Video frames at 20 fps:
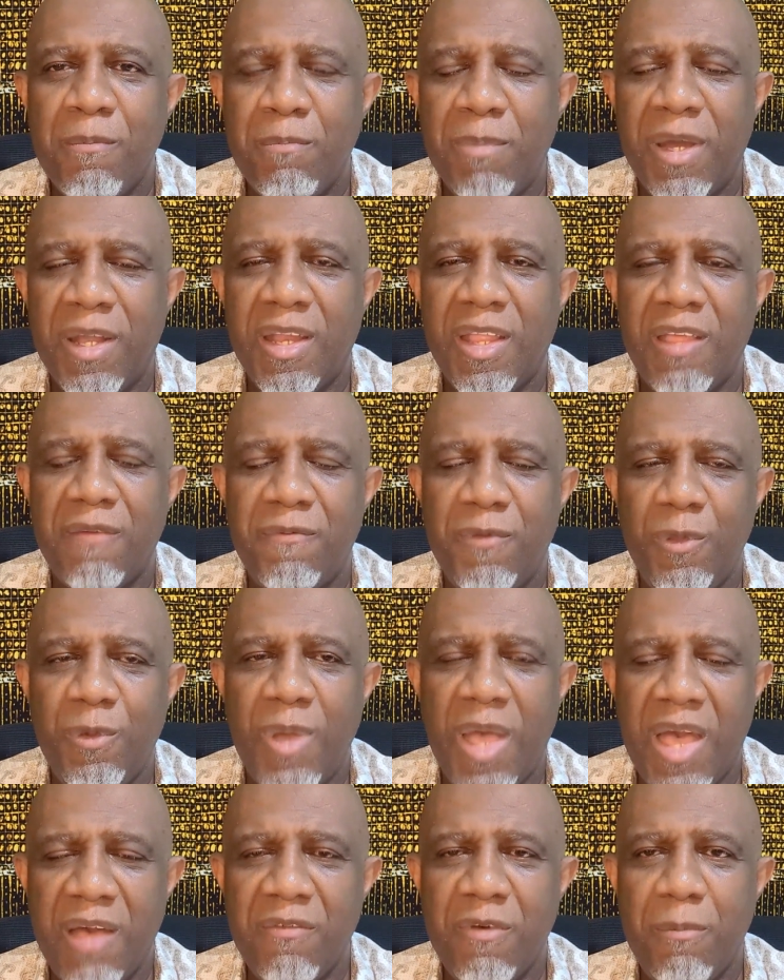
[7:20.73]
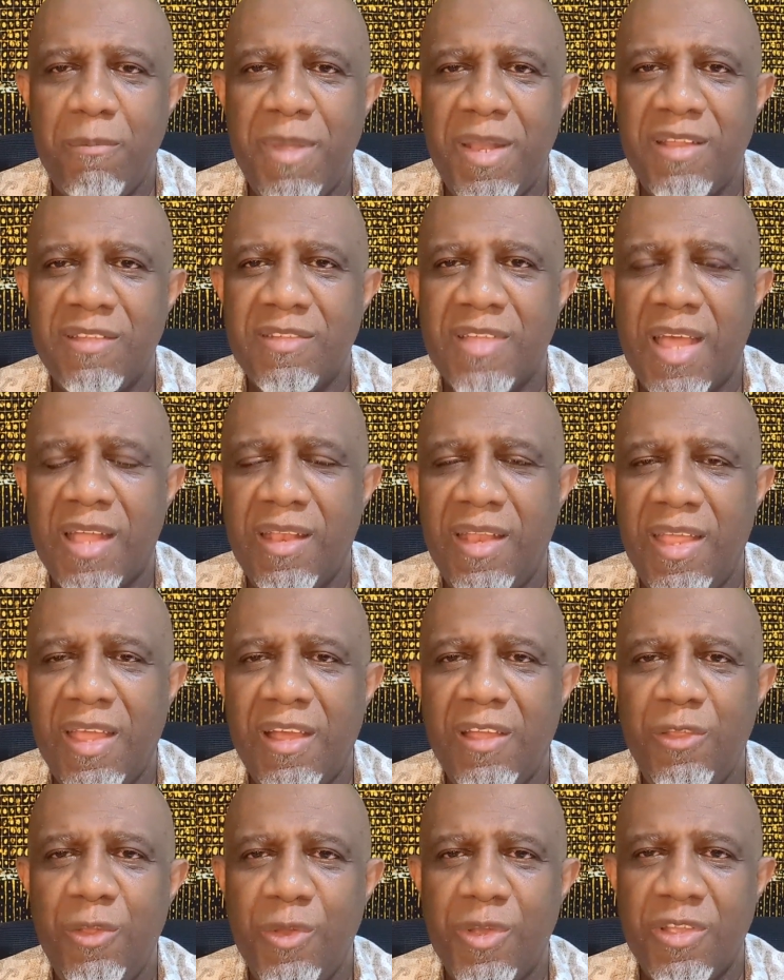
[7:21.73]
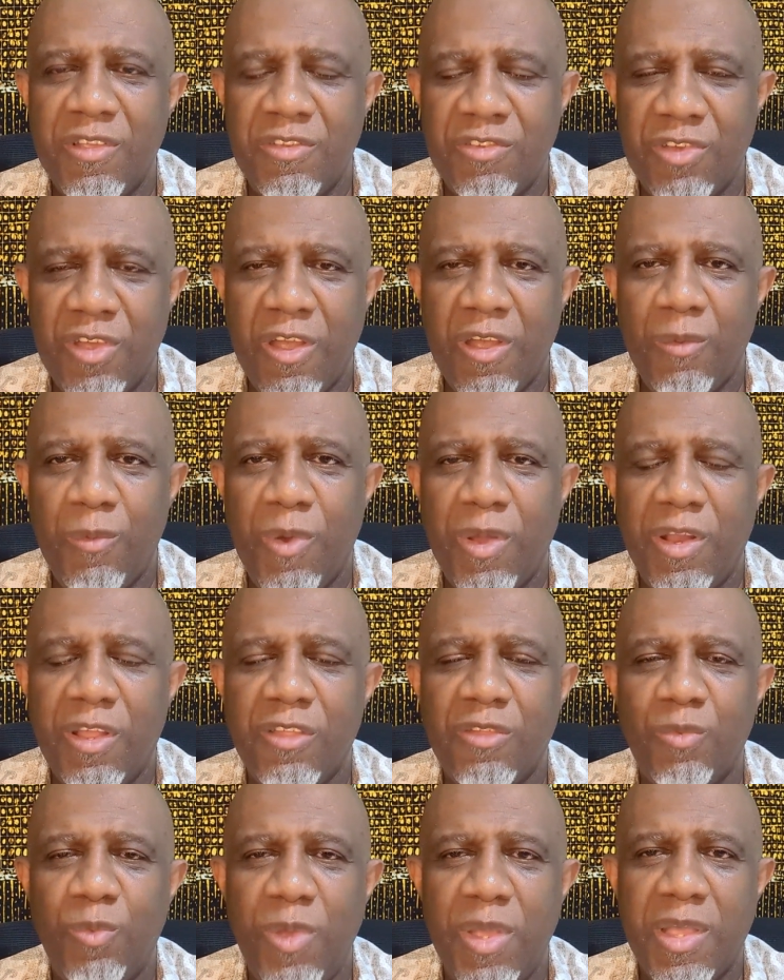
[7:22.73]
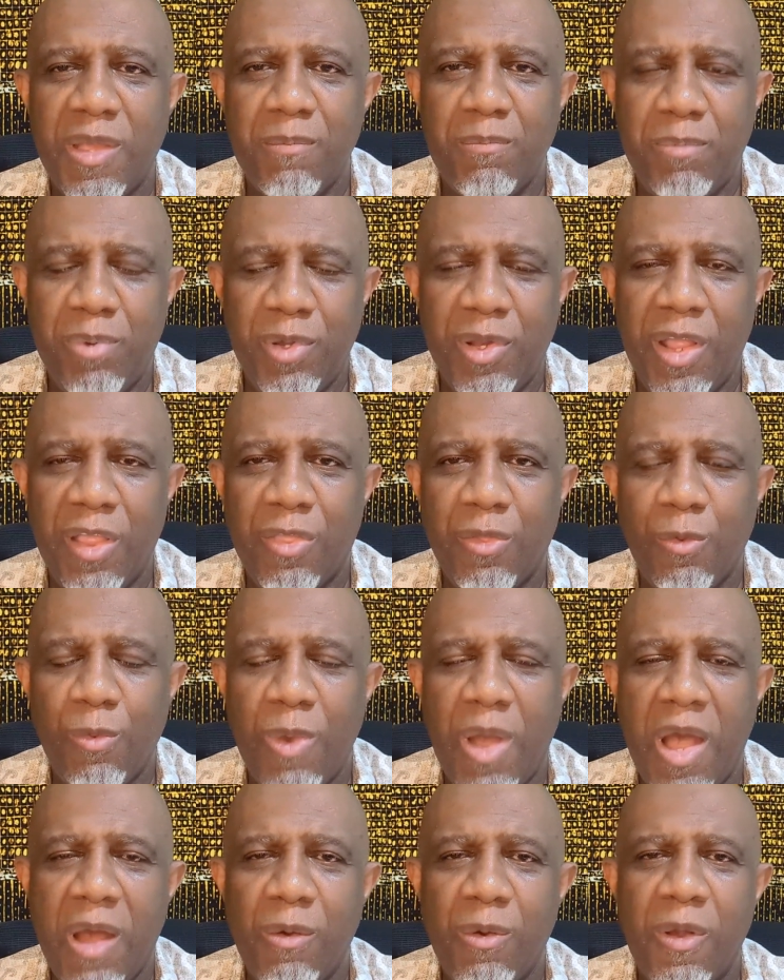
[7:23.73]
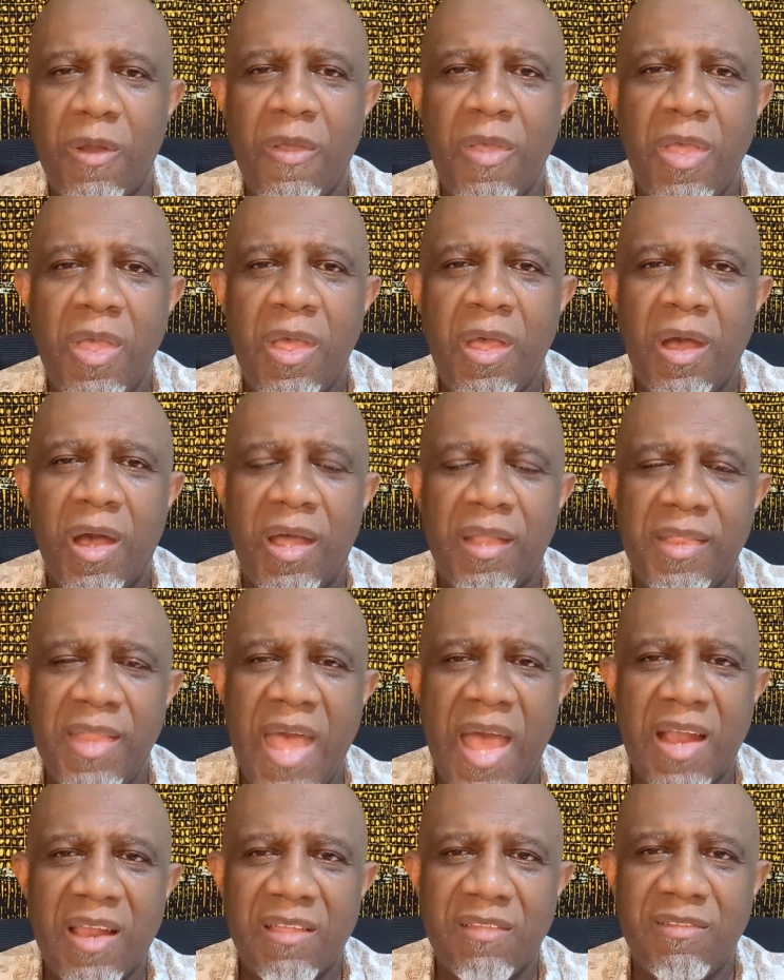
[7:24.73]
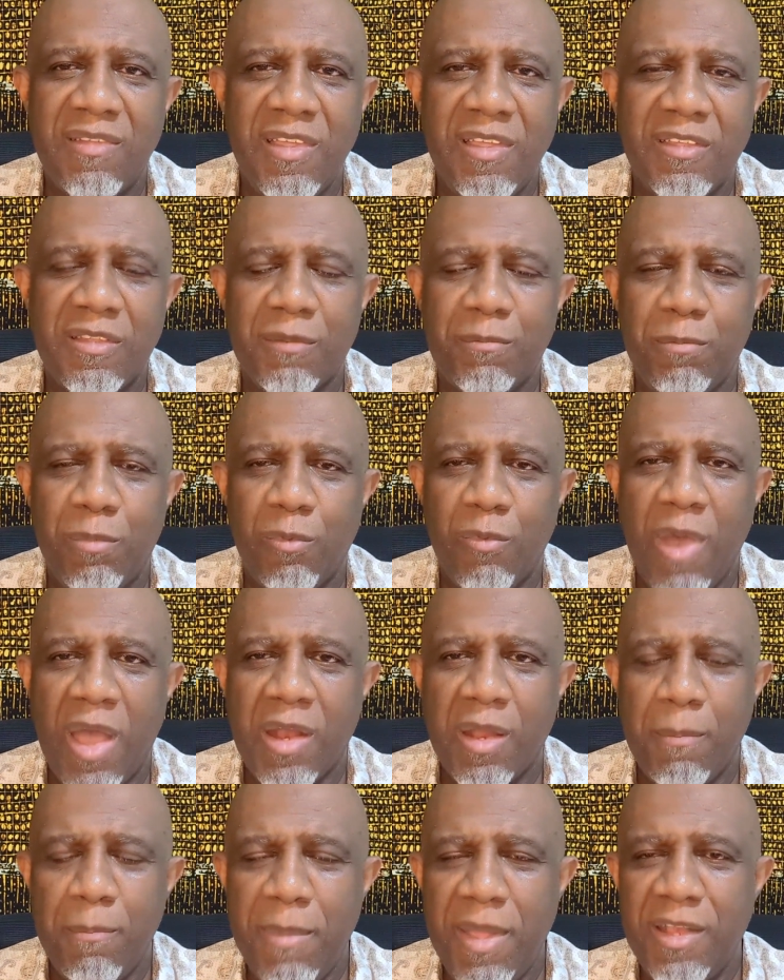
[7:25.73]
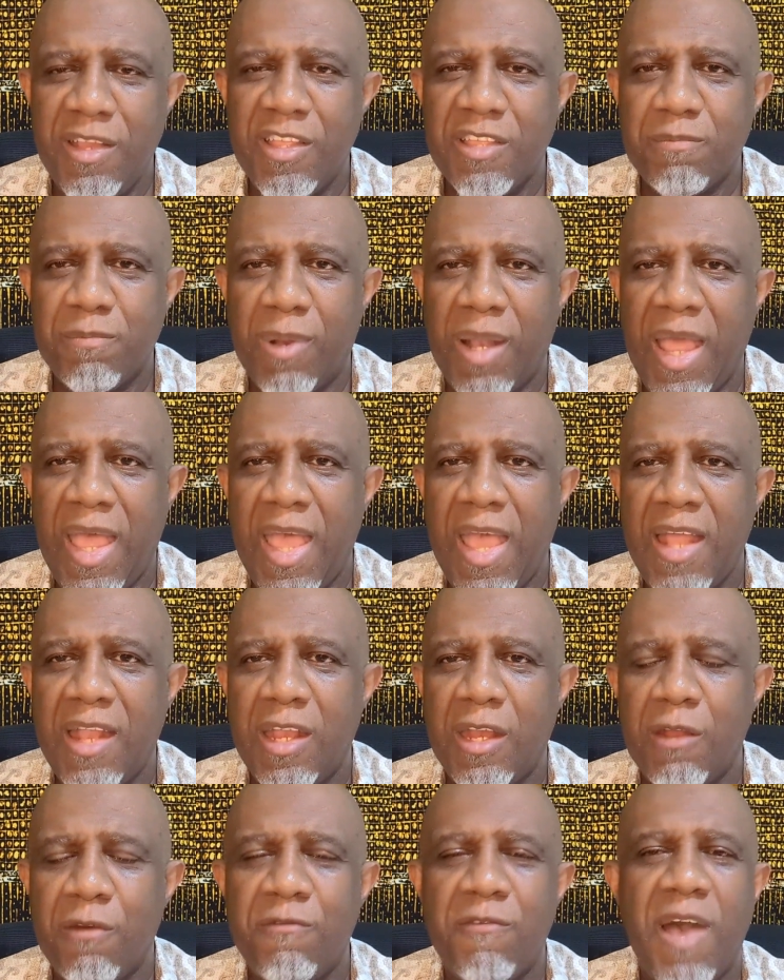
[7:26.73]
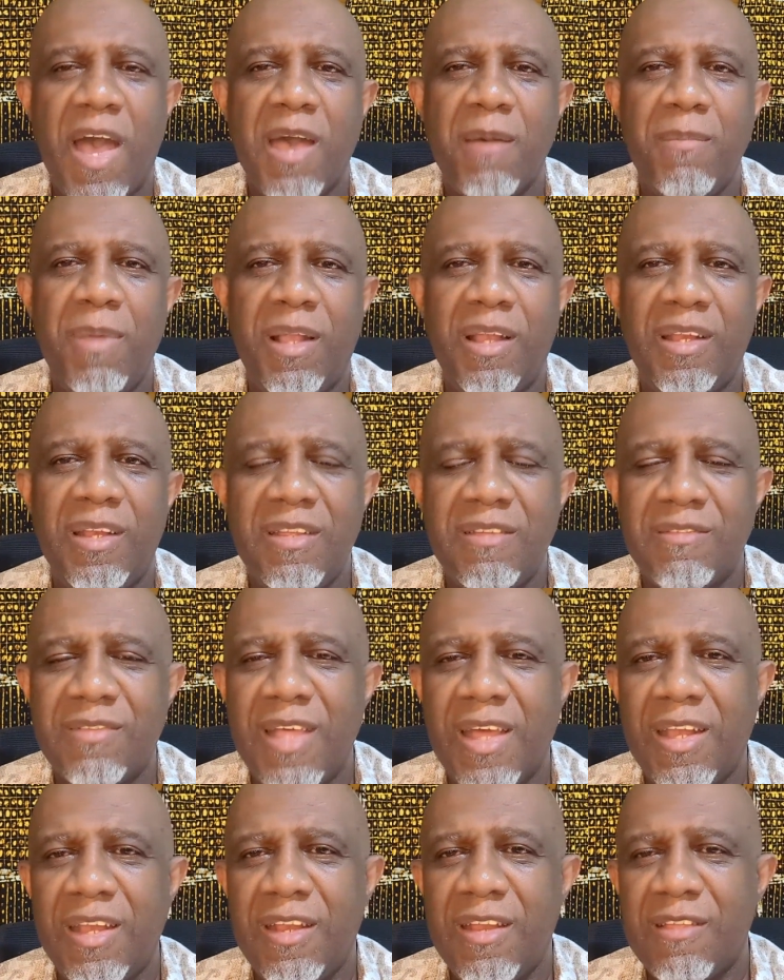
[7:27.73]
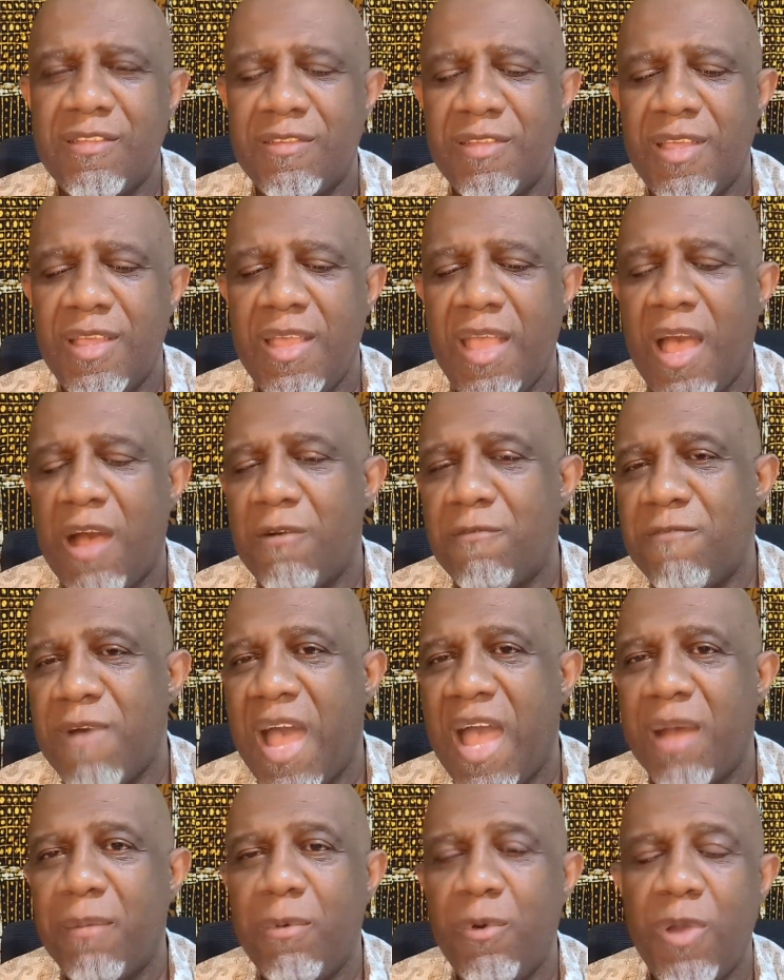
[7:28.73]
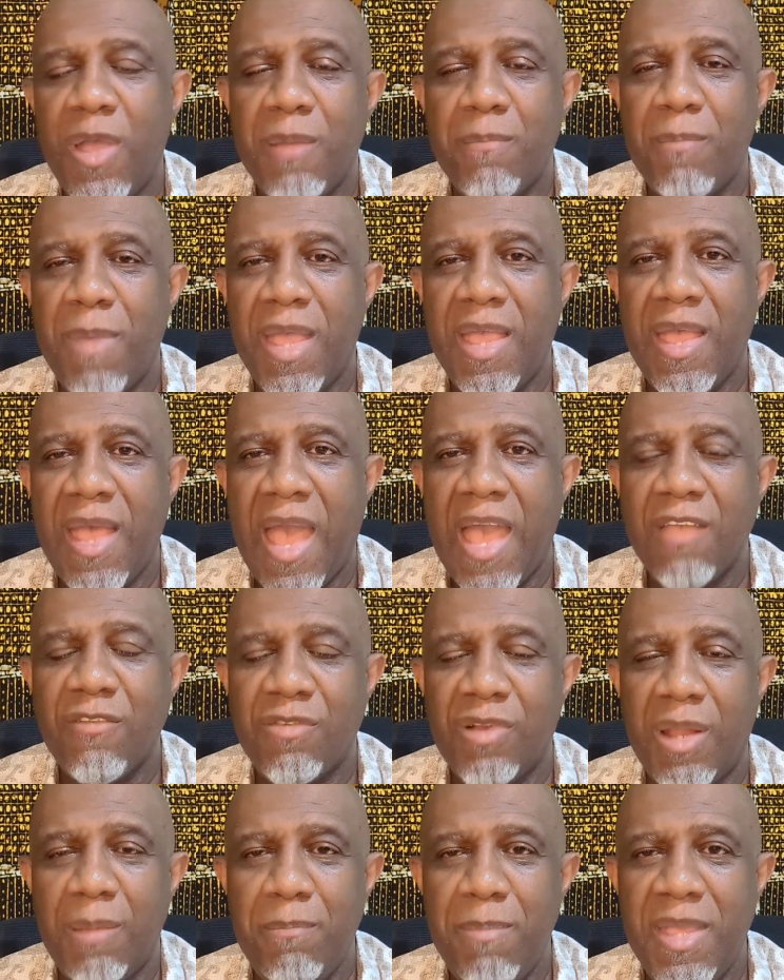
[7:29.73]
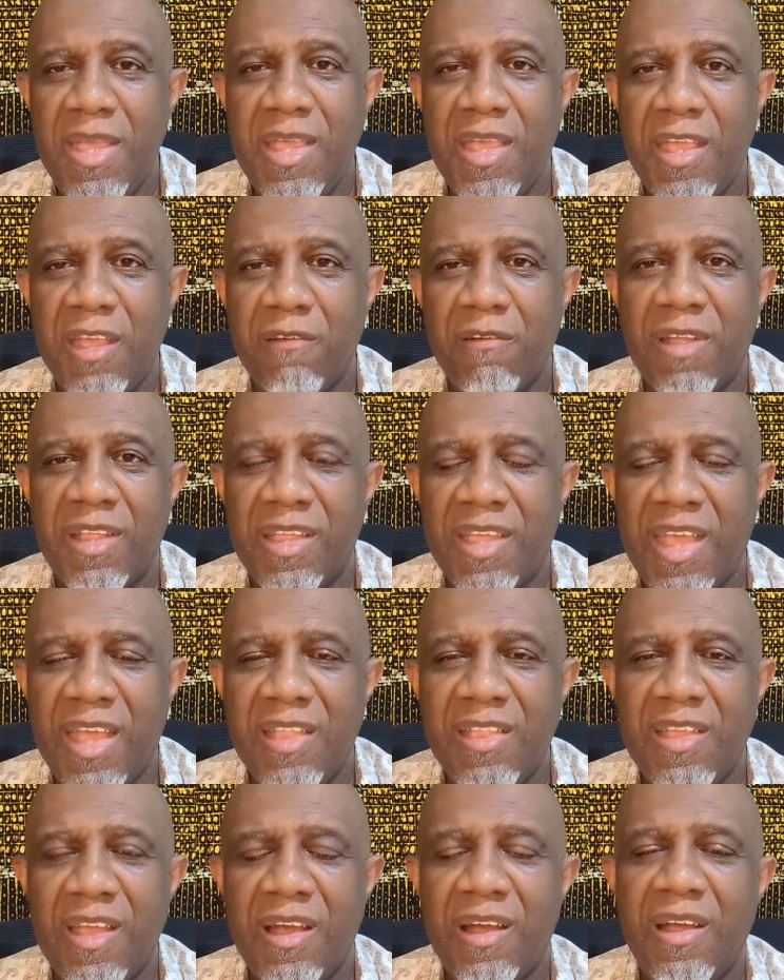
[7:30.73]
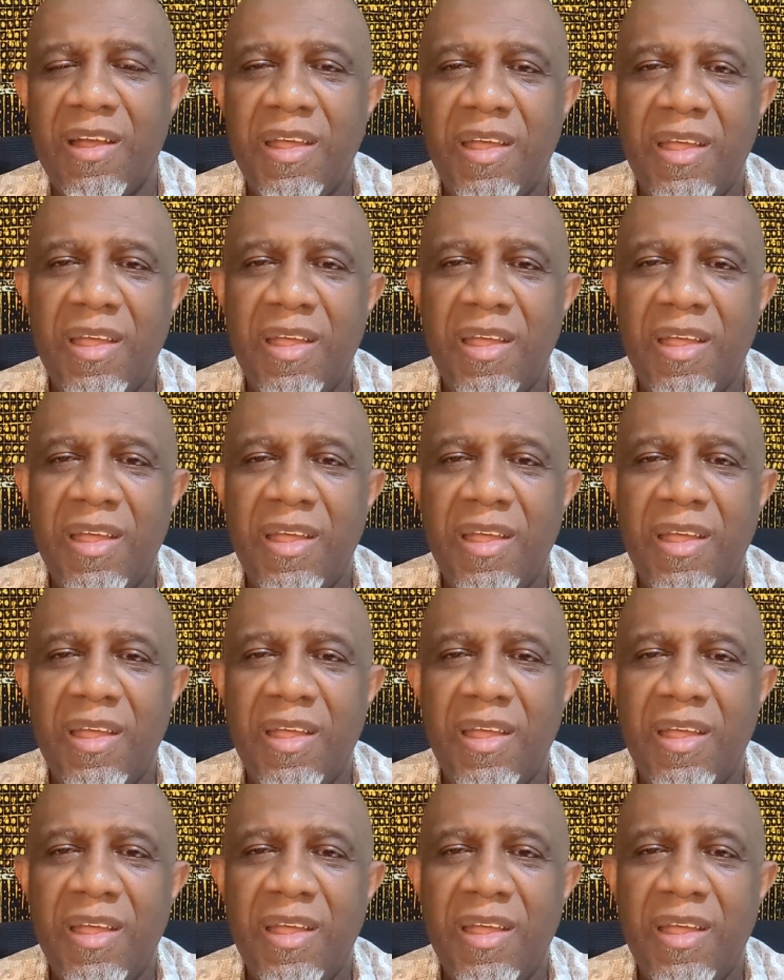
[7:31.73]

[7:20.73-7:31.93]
But if you have a business idea, you can share it with us. We can put it through our analysis, write a business plan and a viability study to see how viable it may actually be here in Kenya.